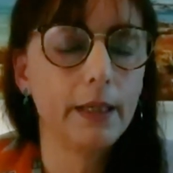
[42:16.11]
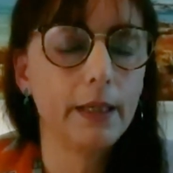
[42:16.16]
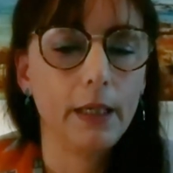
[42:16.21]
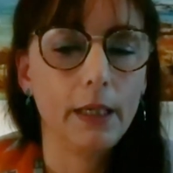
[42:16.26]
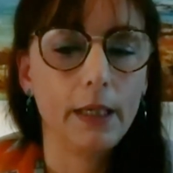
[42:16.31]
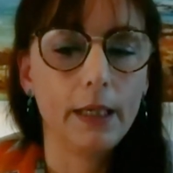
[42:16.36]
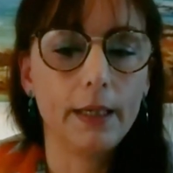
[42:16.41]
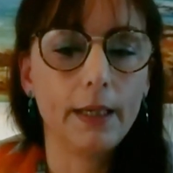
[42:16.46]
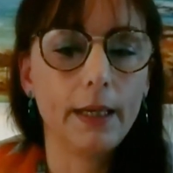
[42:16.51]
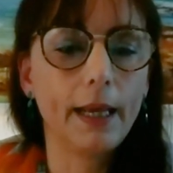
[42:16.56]

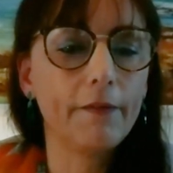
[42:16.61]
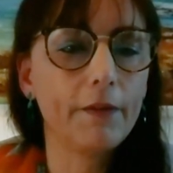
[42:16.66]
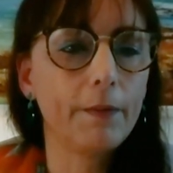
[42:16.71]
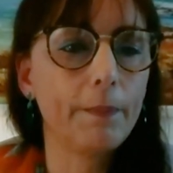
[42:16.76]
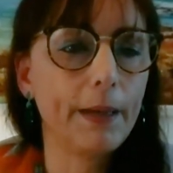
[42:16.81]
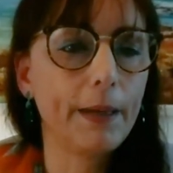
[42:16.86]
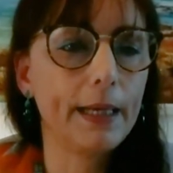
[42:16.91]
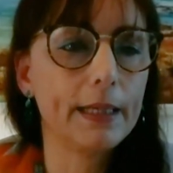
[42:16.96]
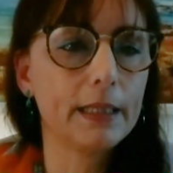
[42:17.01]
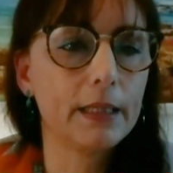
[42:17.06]
Never
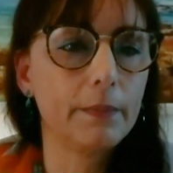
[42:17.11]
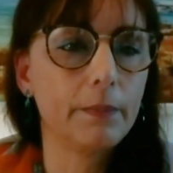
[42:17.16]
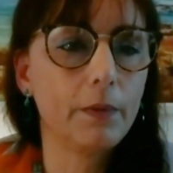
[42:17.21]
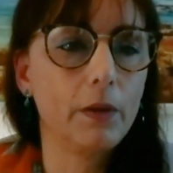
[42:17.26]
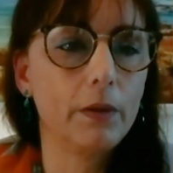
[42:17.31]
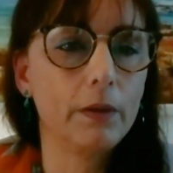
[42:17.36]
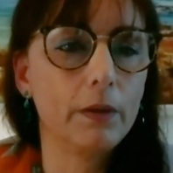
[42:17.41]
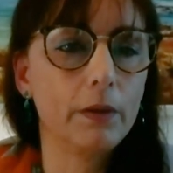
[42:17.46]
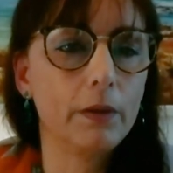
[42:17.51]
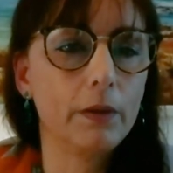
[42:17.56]
place them
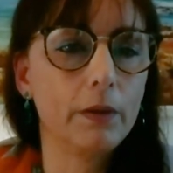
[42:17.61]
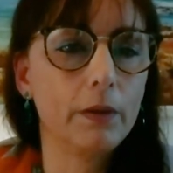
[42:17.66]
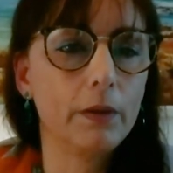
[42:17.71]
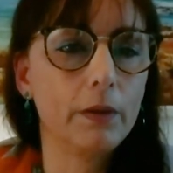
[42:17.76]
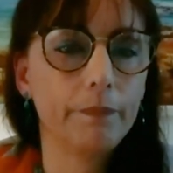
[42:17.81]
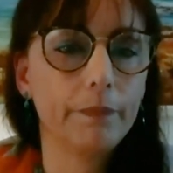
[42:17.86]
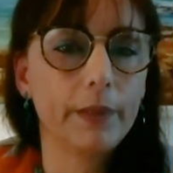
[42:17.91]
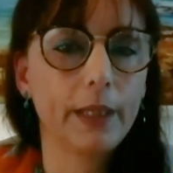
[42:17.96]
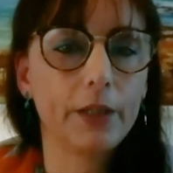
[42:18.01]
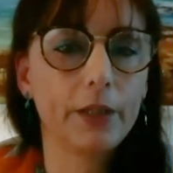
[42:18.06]
on the
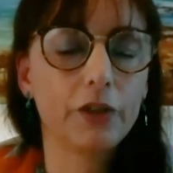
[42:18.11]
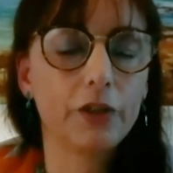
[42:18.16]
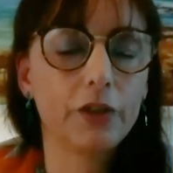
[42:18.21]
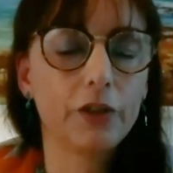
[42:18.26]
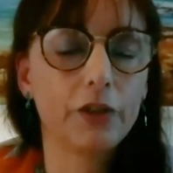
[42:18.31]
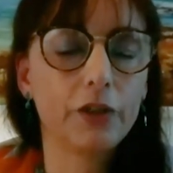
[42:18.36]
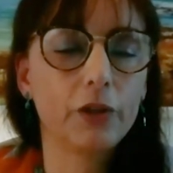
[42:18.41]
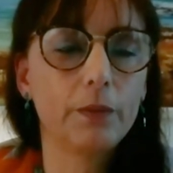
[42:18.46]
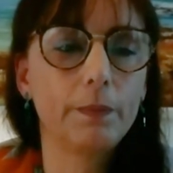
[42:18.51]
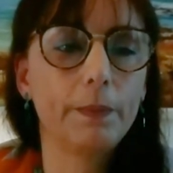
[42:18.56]
floor.
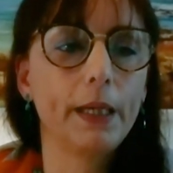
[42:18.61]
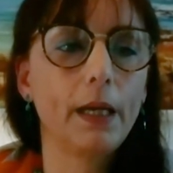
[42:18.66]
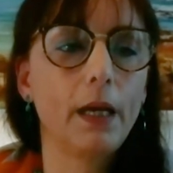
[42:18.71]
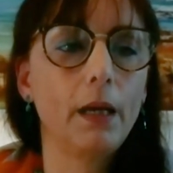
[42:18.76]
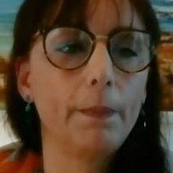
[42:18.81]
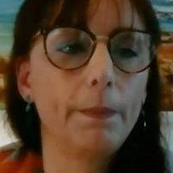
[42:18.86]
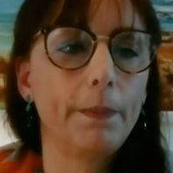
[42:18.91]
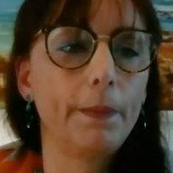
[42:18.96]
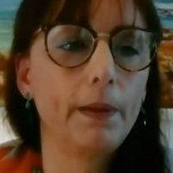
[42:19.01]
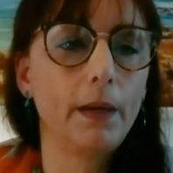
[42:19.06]
They should be
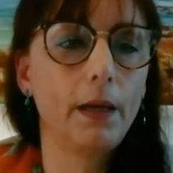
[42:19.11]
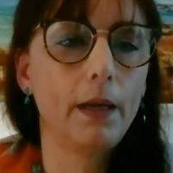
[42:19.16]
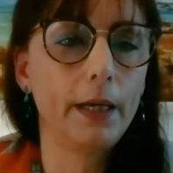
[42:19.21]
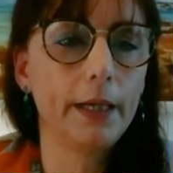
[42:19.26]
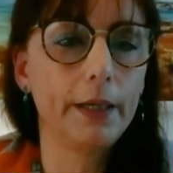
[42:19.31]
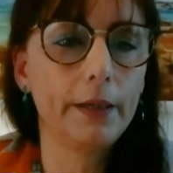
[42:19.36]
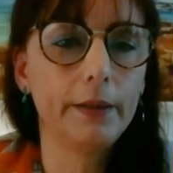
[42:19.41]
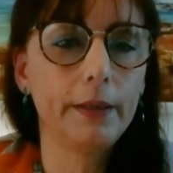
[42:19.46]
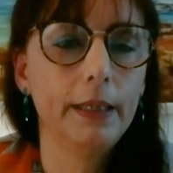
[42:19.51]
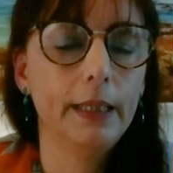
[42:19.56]
up
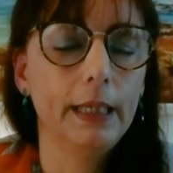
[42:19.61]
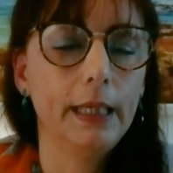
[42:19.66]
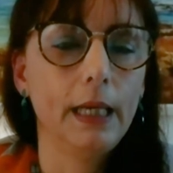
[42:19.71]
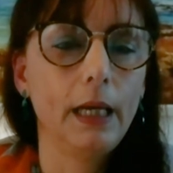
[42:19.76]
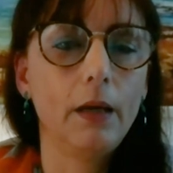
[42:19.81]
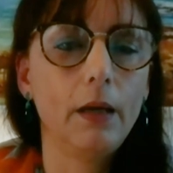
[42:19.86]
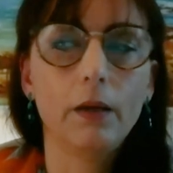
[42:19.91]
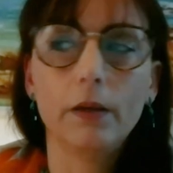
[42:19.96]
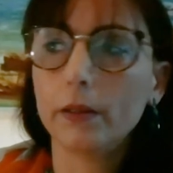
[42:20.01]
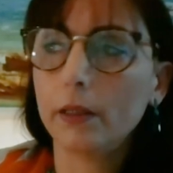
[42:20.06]
higher
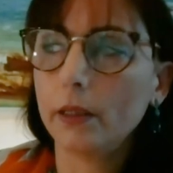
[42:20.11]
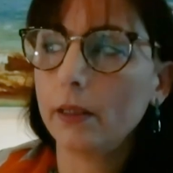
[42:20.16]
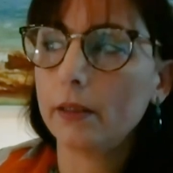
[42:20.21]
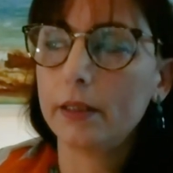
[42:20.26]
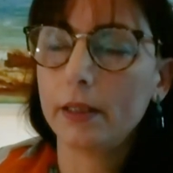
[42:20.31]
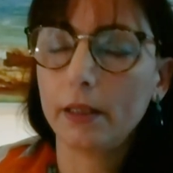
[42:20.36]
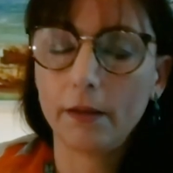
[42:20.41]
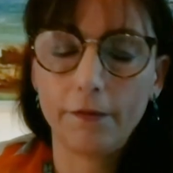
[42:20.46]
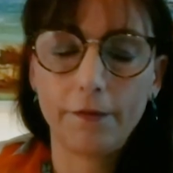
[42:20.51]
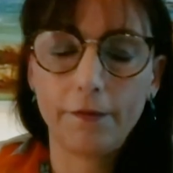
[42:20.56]
on a
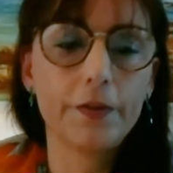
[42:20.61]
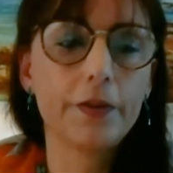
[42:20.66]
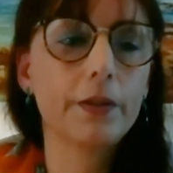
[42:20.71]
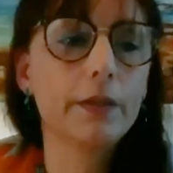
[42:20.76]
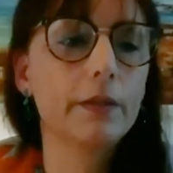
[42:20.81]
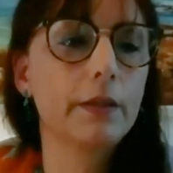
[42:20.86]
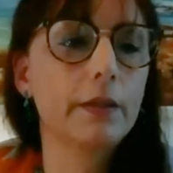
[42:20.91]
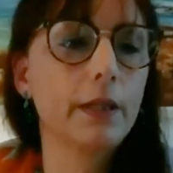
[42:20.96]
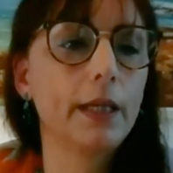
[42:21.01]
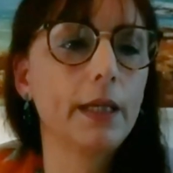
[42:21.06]
surface
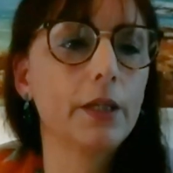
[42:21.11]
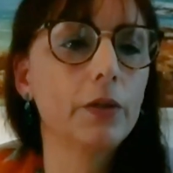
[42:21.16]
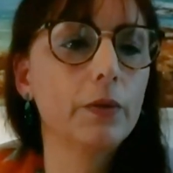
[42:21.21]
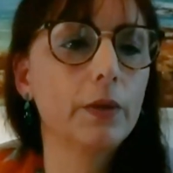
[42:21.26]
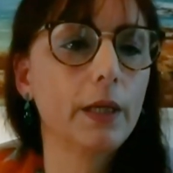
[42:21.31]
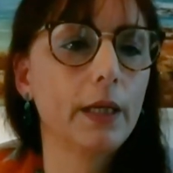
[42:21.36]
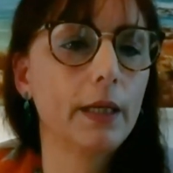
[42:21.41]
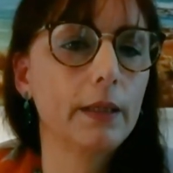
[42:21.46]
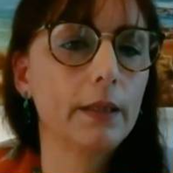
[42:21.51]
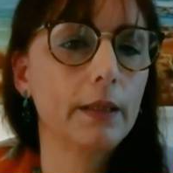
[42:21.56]
so that you
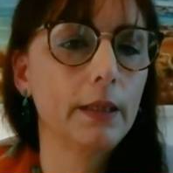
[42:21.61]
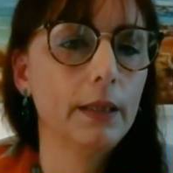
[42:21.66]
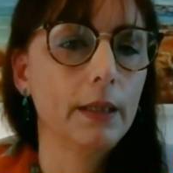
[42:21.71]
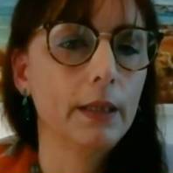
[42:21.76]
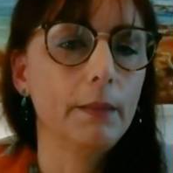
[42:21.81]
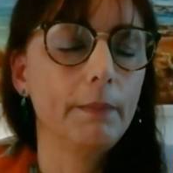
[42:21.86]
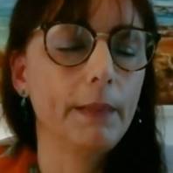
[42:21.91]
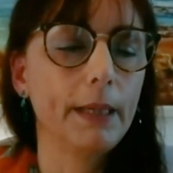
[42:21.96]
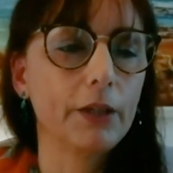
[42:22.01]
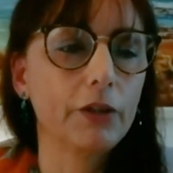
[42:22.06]
can
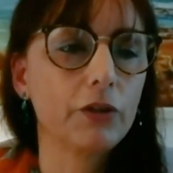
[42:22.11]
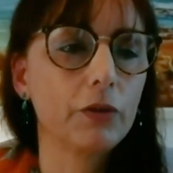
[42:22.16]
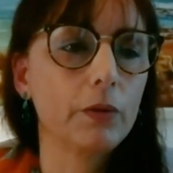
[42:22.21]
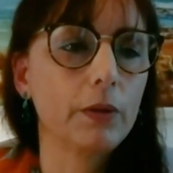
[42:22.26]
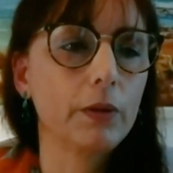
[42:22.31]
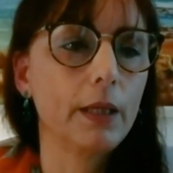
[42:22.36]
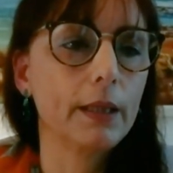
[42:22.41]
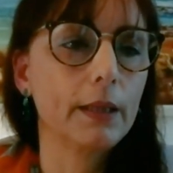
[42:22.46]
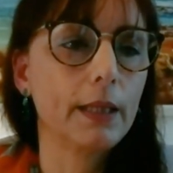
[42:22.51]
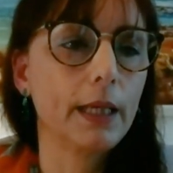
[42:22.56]
make sure
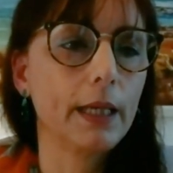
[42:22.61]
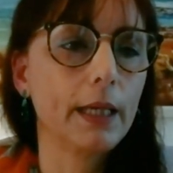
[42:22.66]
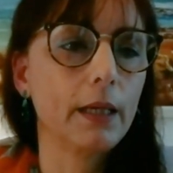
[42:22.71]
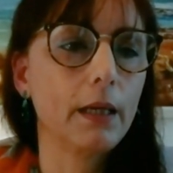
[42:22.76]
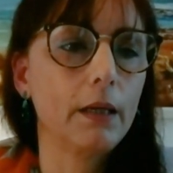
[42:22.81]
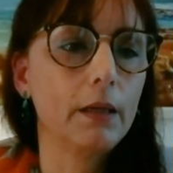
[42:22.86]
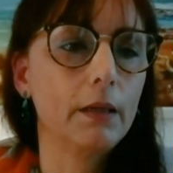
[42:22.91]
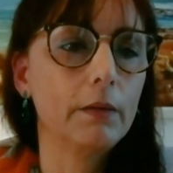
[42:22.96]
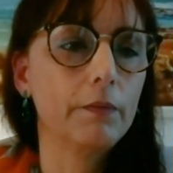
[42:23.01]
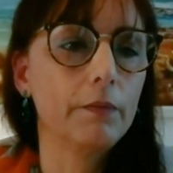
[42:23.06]
that they
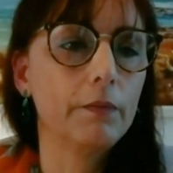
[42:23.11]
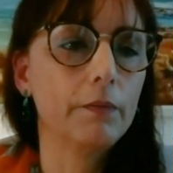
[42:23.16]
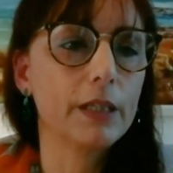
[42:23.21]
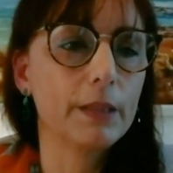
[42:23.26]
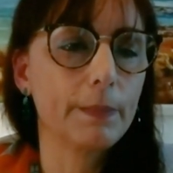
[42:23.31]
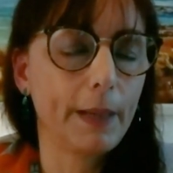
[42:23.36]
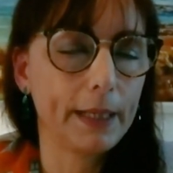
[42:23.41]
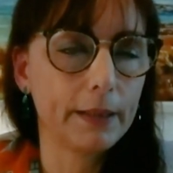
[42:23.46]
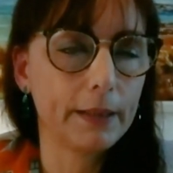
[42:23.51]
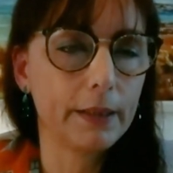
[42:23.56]
are
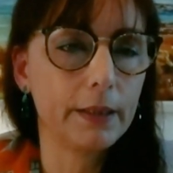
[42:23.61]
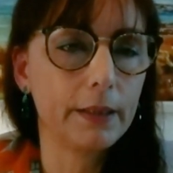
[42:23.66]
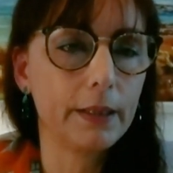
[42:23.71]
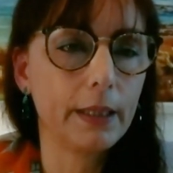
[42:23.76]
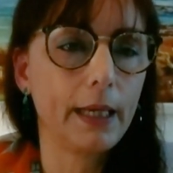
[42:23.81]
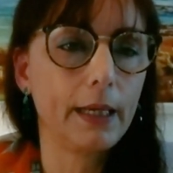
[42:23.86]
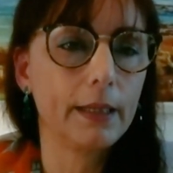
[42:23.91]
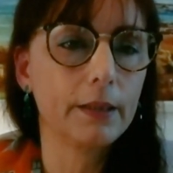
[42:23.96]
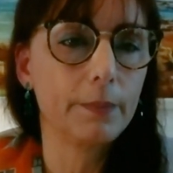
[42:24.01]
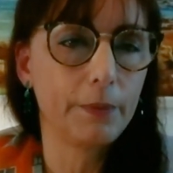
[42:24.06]
respected
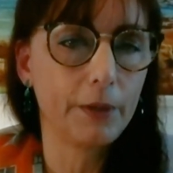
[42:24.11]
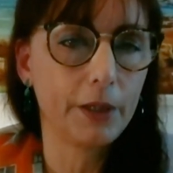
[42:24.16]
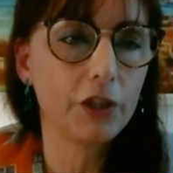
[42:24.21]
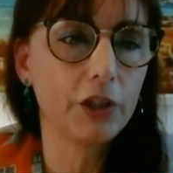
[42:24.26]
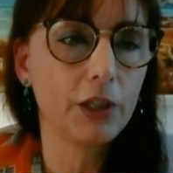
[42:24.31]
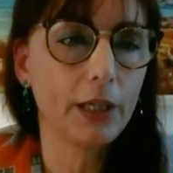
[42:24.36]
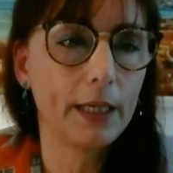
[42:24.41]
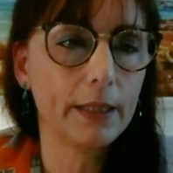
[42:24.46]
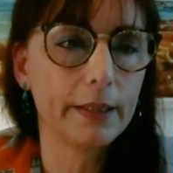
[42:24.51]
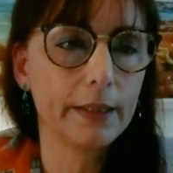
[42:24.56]
and
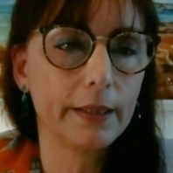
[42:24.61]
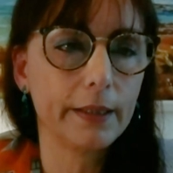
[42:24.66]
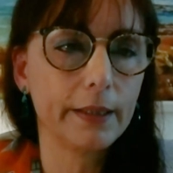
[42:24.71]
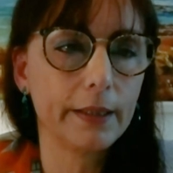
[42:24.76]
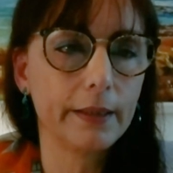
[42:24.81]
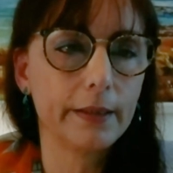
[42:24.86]
appreciated.